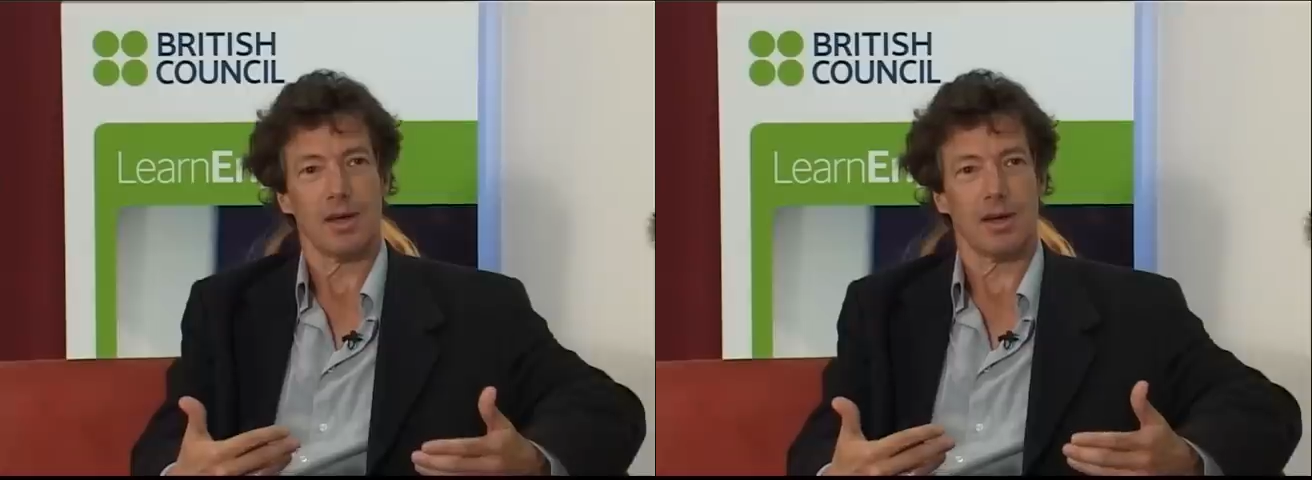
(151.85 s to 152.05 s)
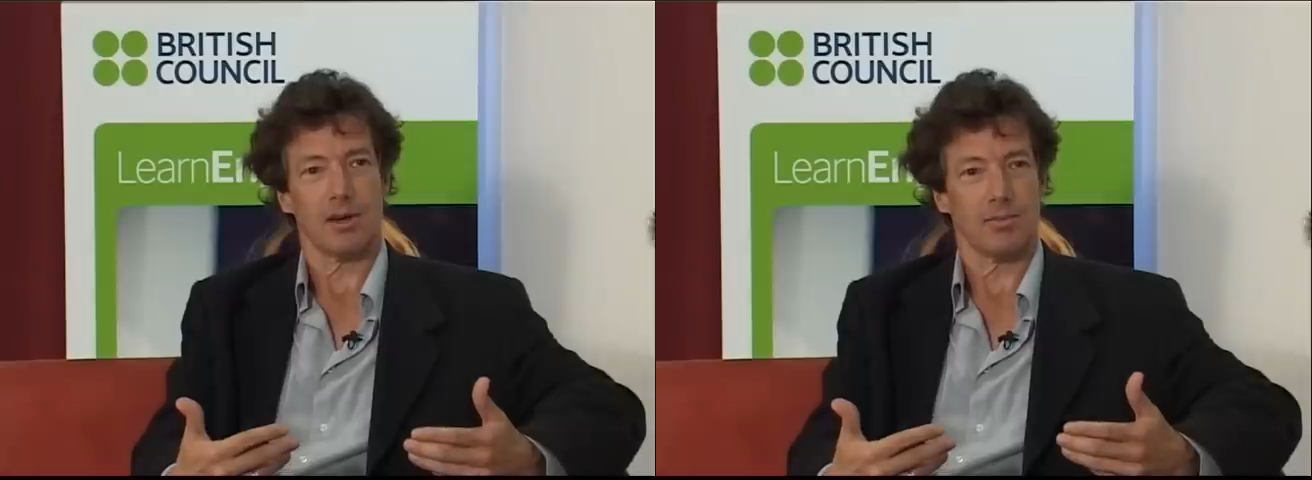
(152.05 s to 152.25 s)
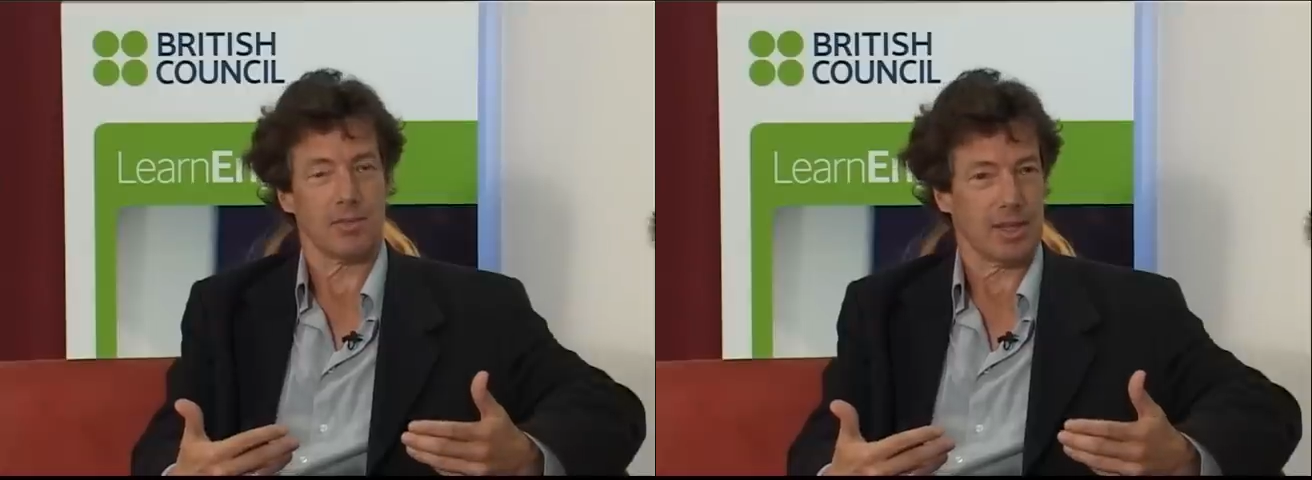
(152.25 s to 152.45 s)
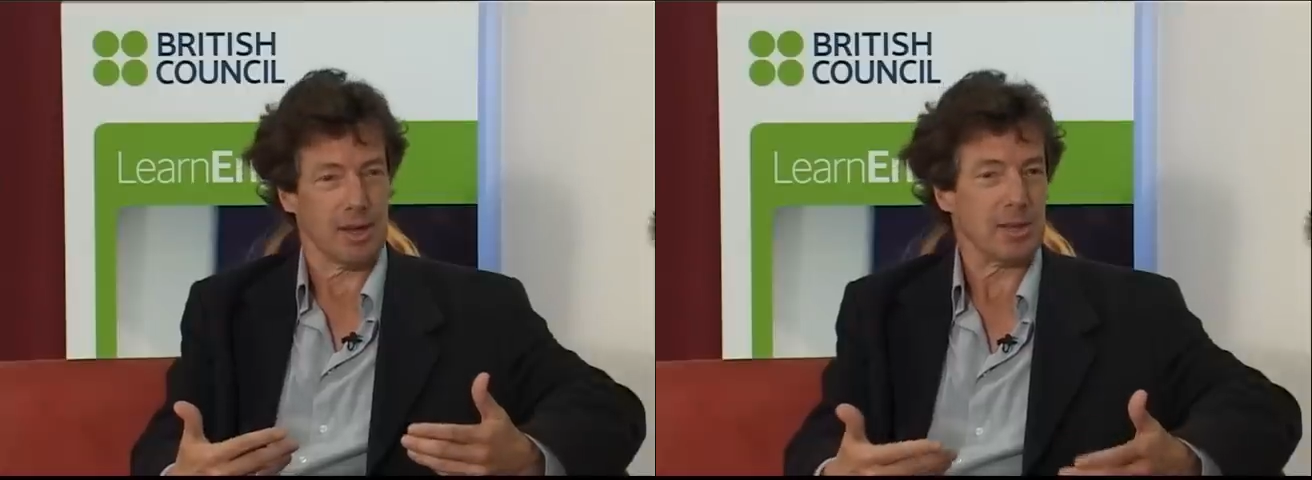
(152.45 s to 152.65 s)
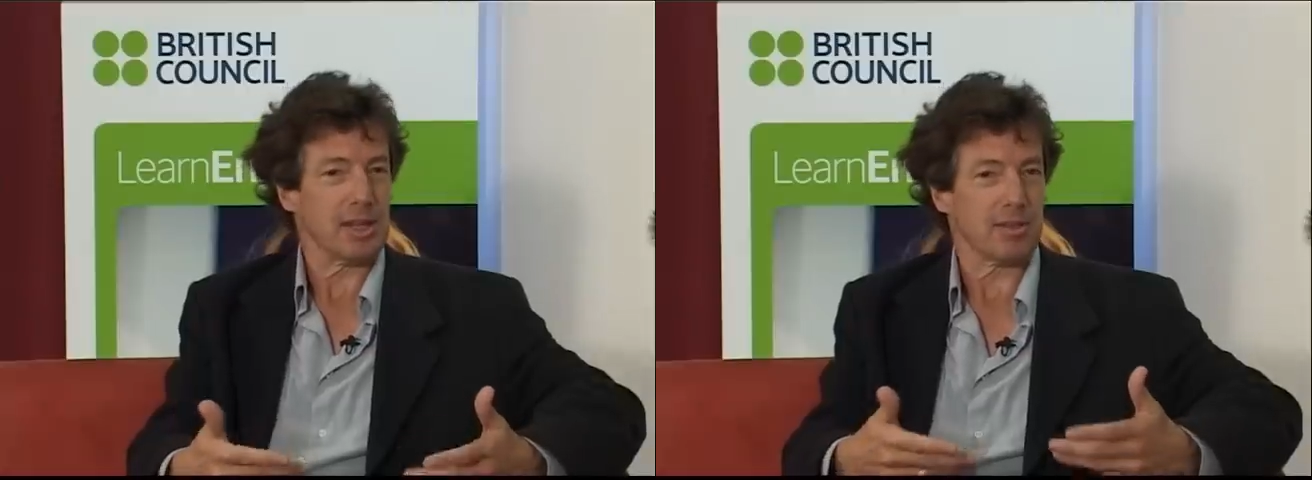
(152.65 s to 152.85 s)

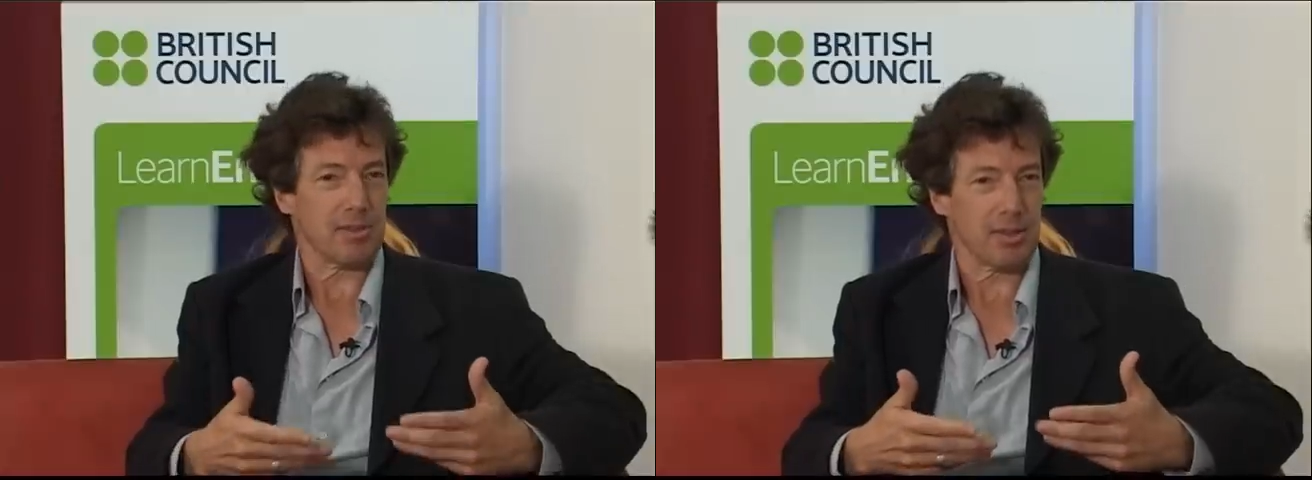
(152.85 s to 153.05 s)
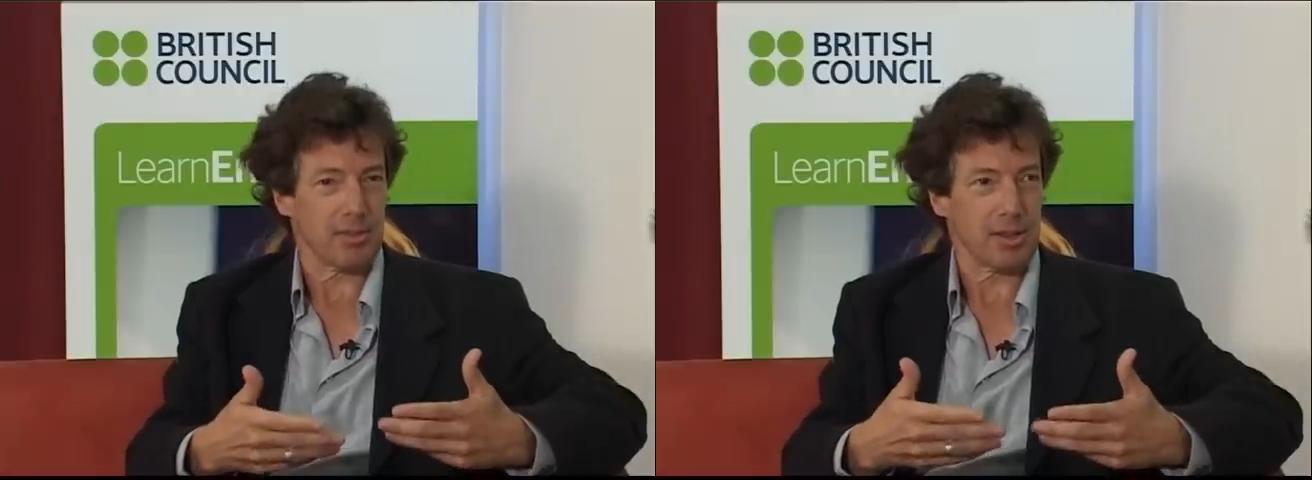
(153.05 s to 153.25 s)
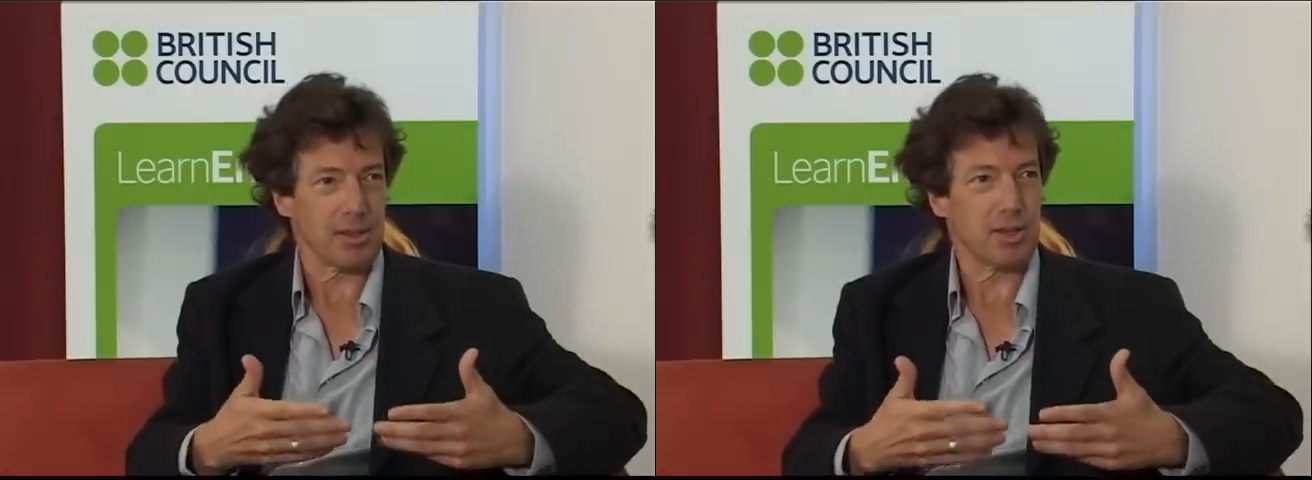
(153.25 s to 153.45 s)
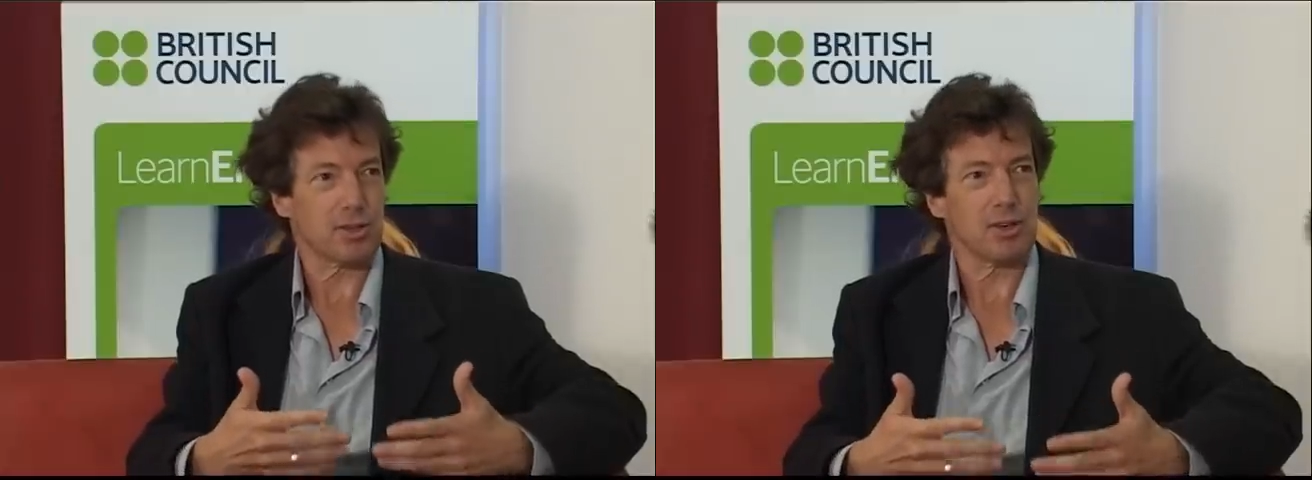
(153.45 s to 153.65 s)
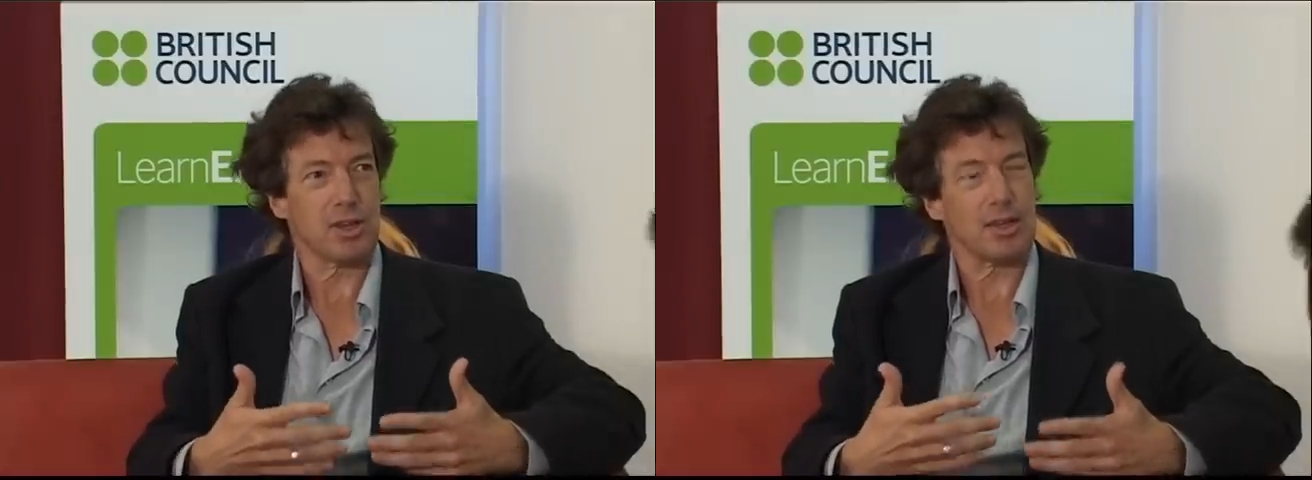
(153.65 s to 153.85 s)
The
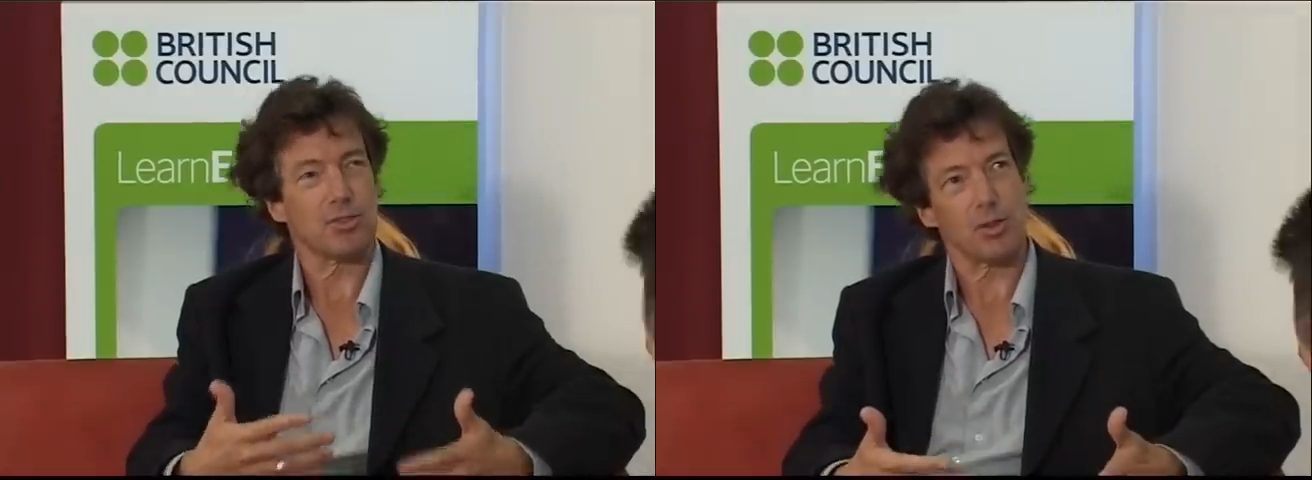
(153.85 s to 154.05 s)
teacher needs